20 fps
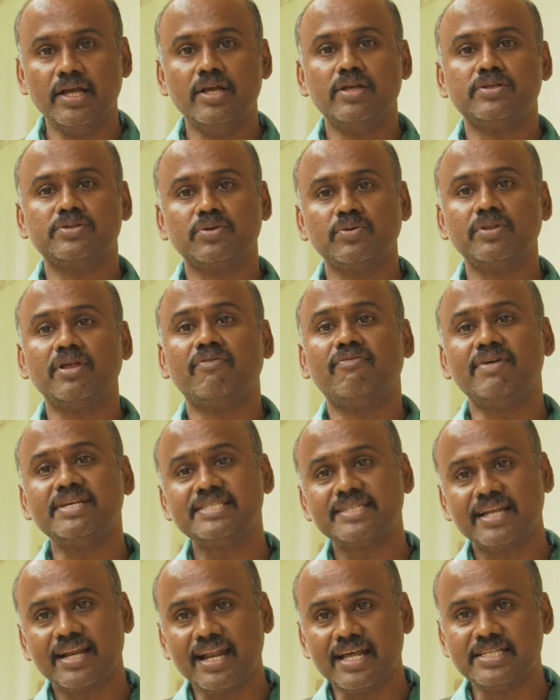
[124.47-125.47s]
So the
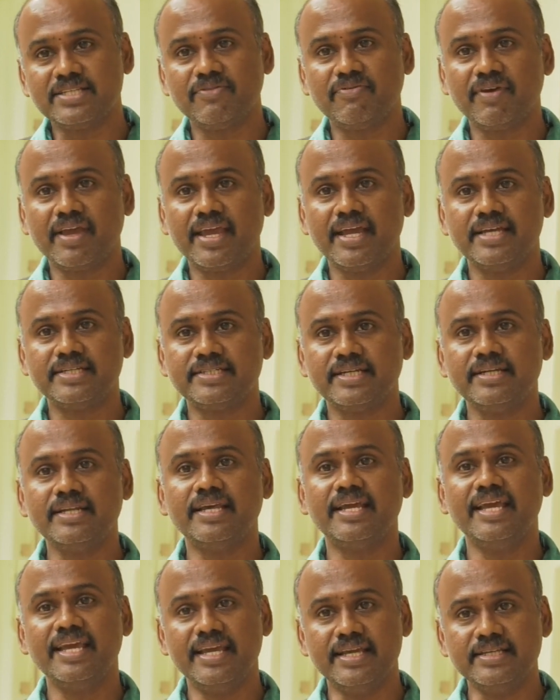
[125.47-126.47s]
first classification
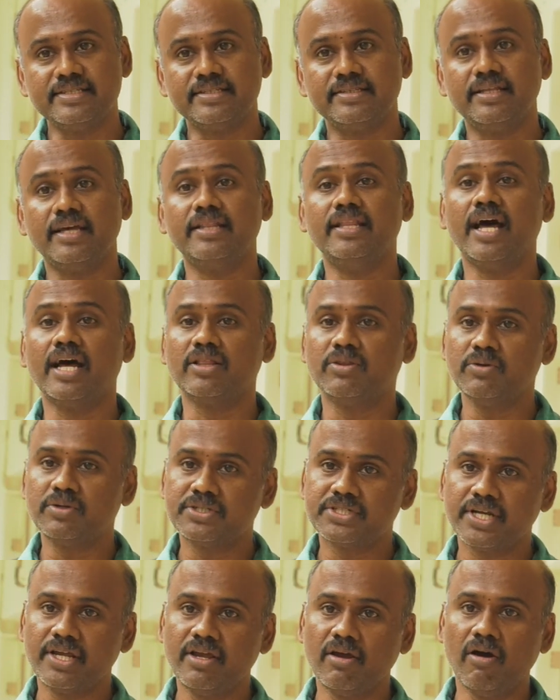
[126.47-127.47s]
is the
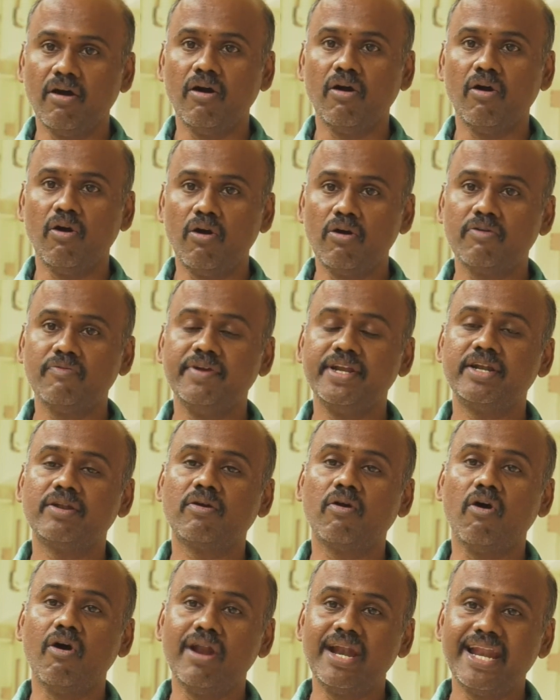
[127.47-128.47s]
dhatukshaya or we
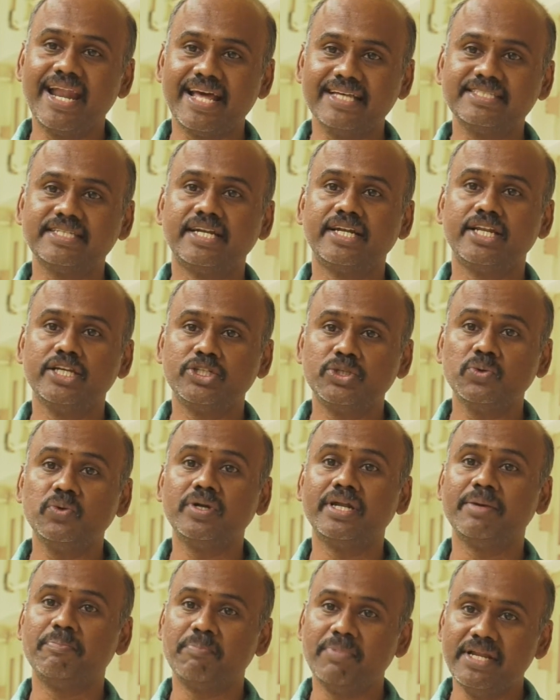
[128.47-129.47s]
called as tissue
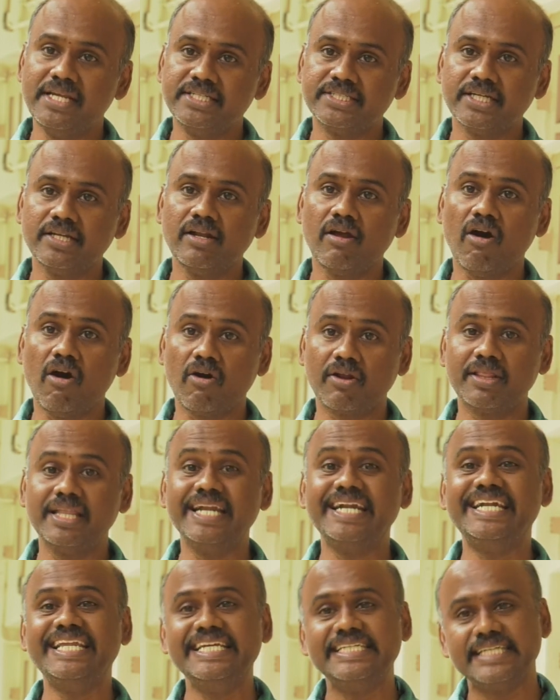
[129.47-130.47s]
depletion or the
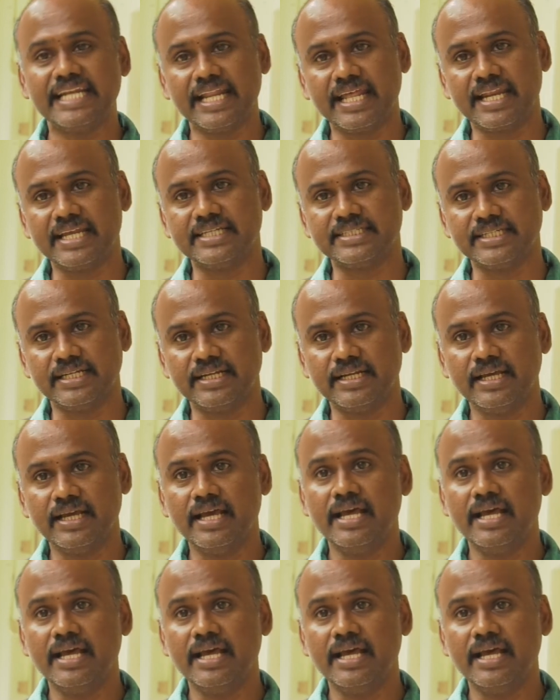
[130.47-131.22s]
degeneration.